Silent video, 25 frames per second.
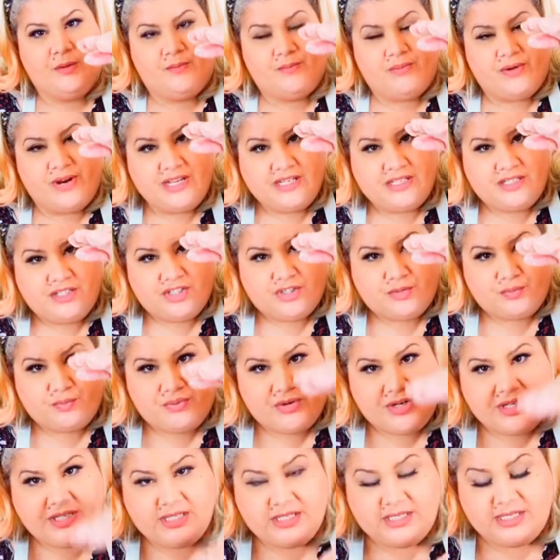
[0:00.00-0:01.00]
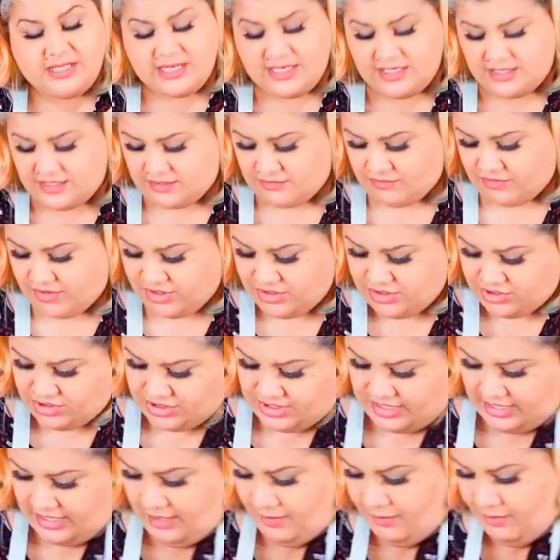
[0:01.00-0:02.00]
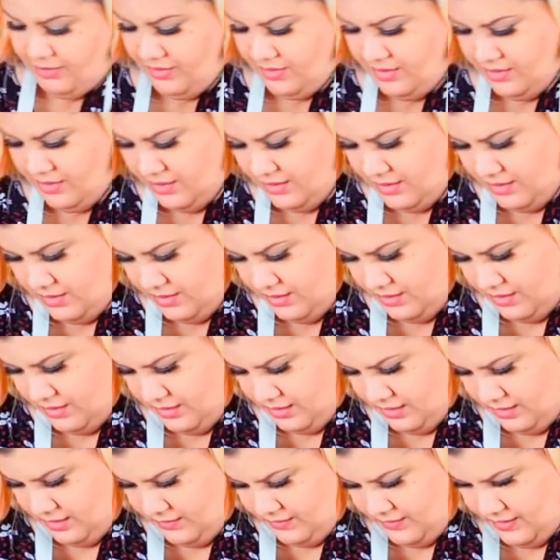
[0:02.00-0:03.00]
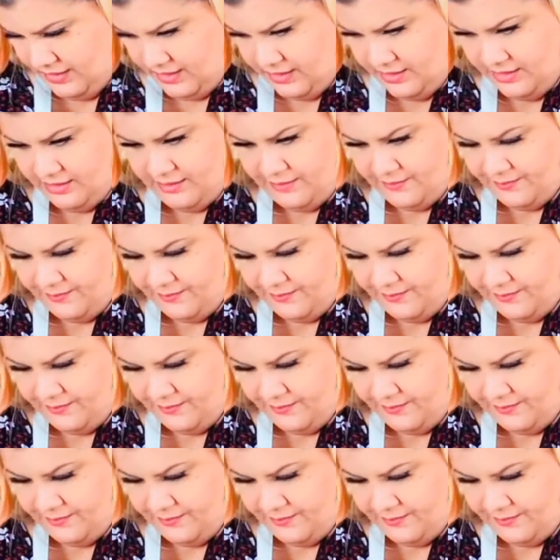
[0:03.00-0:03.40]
press just presses it into the right shape. And then